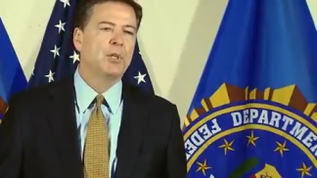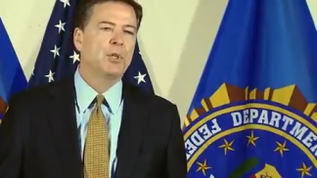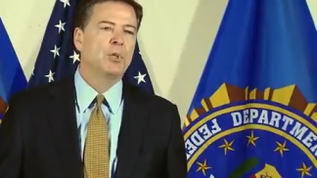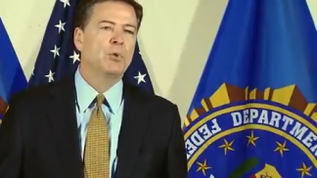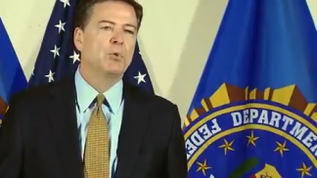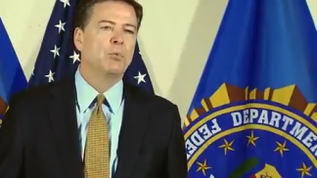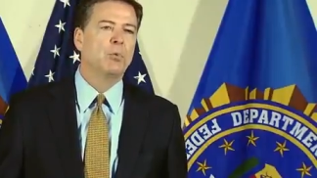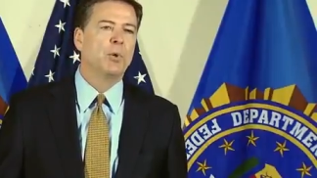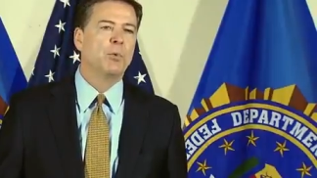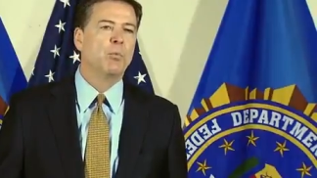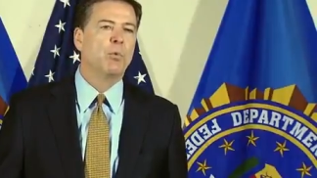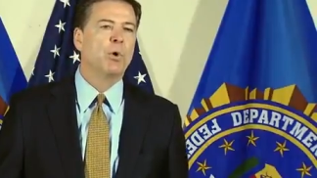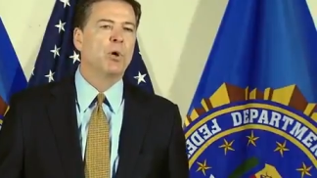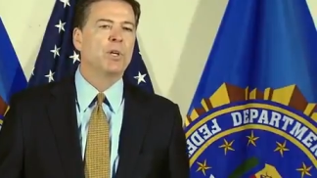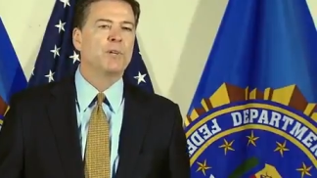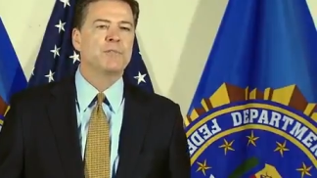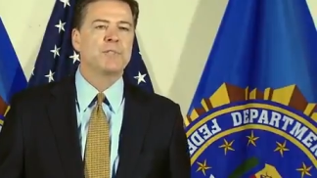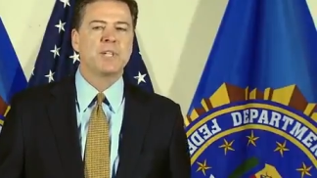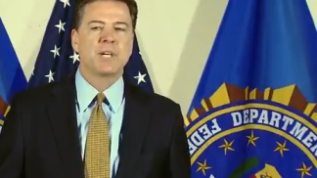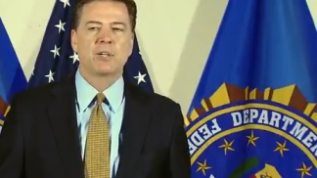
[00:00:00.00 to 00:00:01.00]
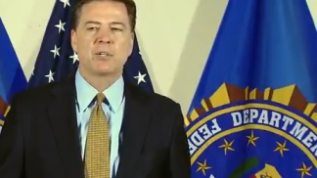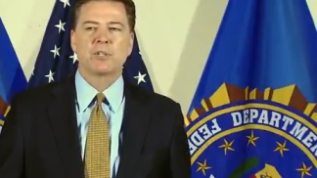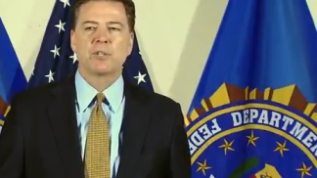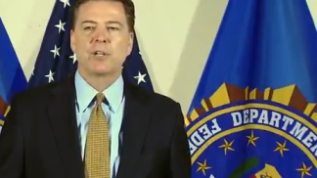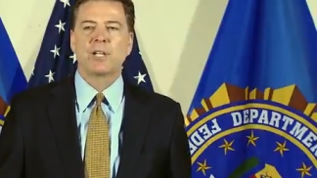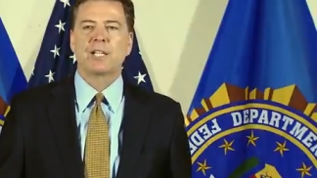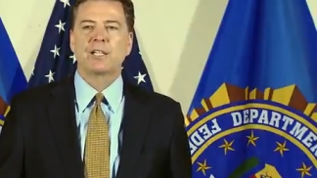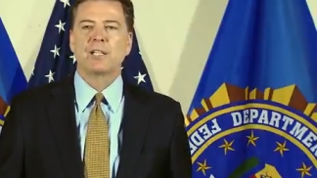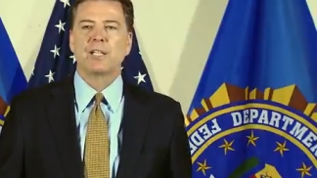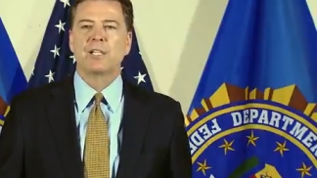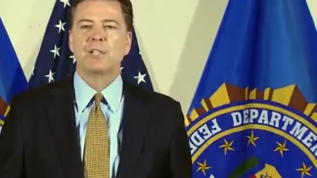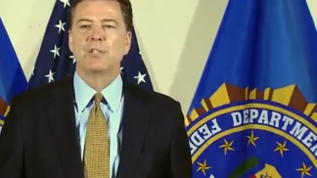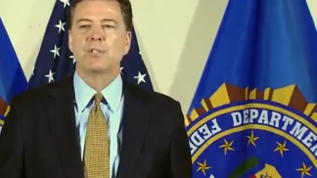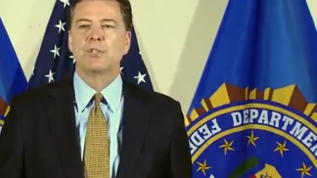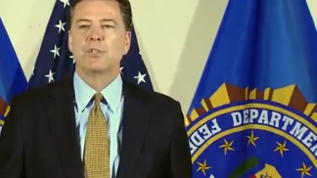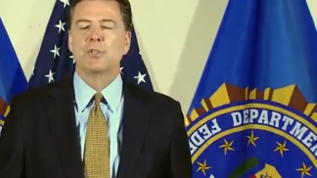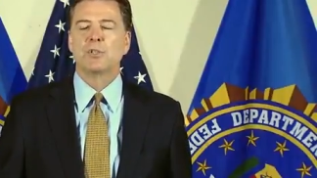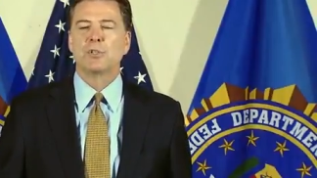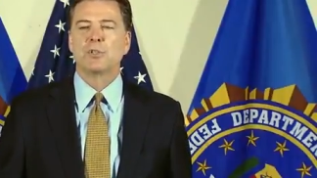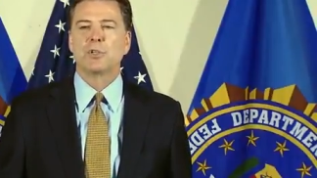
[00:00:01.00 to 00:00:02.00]
it contain, whether they
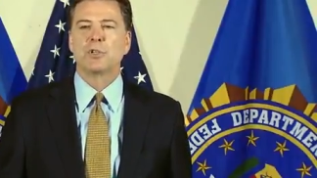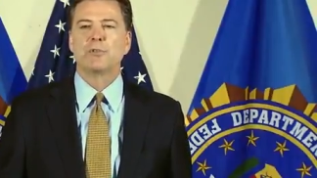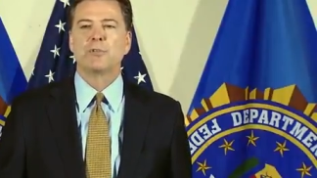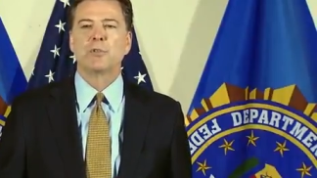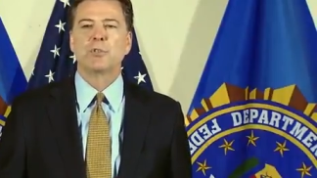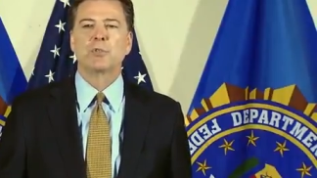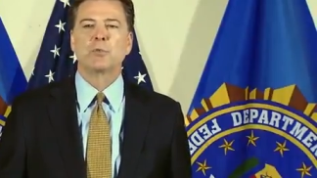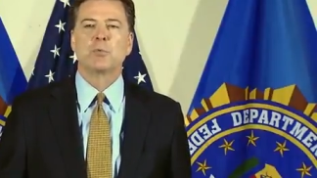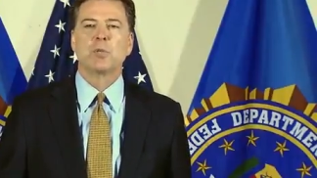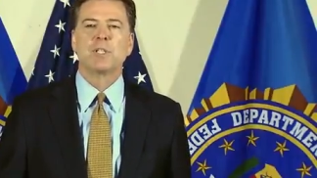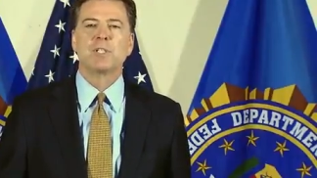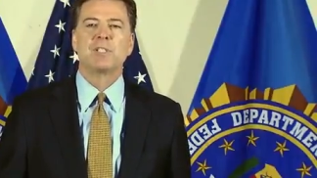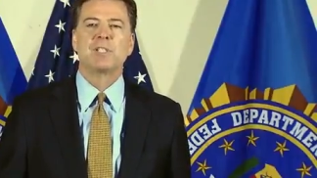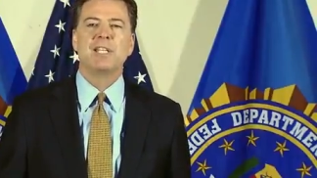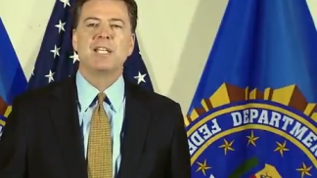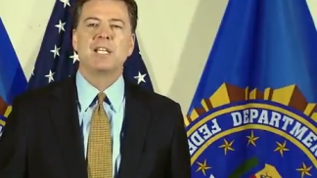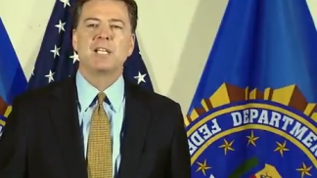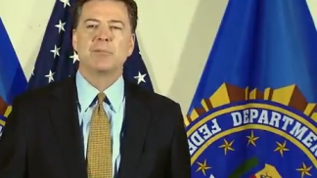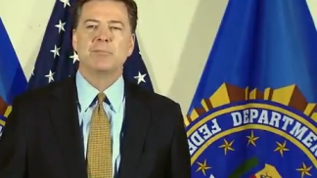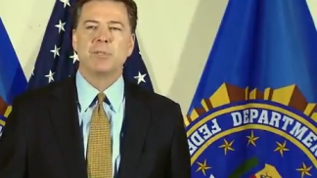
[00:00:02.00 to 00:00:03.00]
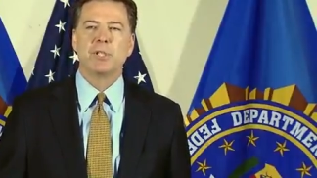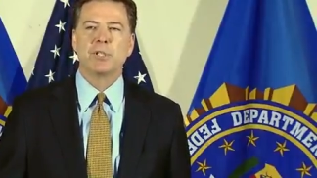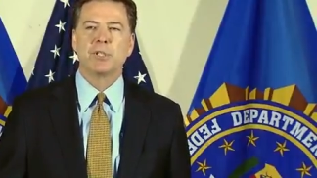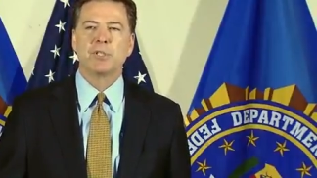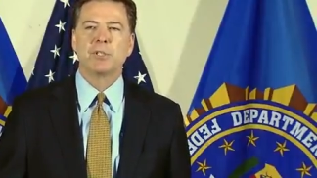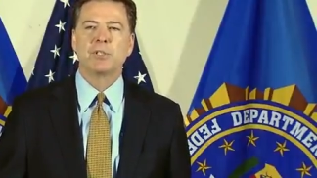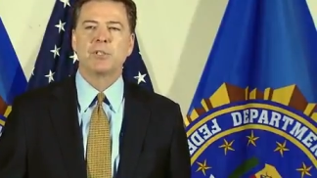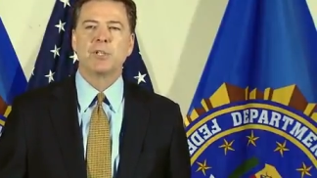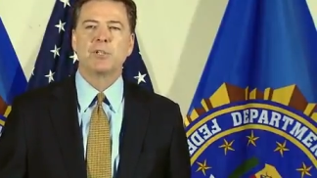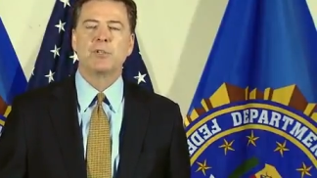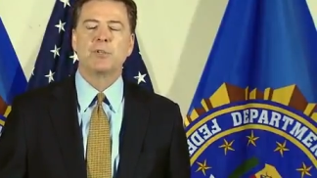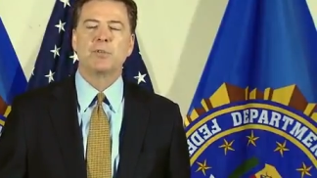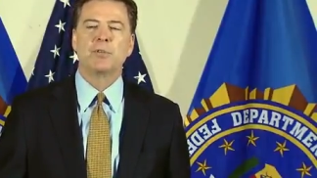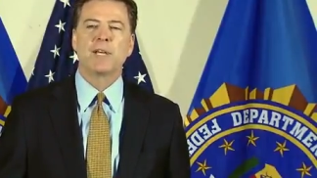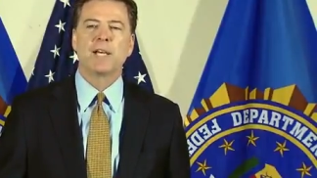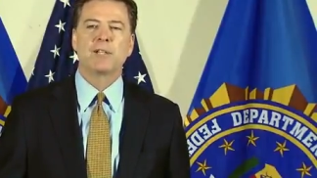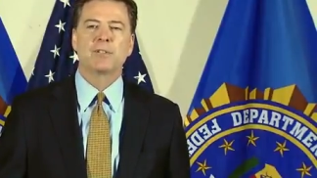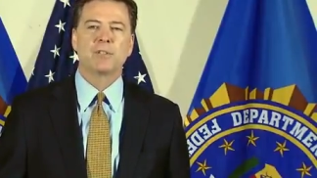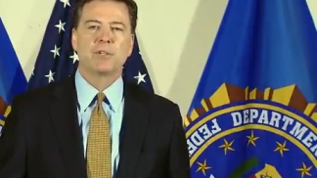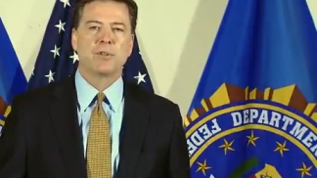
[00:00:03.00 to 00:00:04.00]
contain classified information or
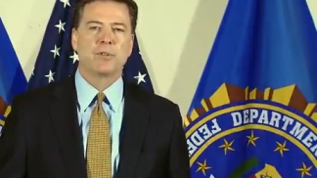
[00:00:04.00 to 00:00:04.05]
not,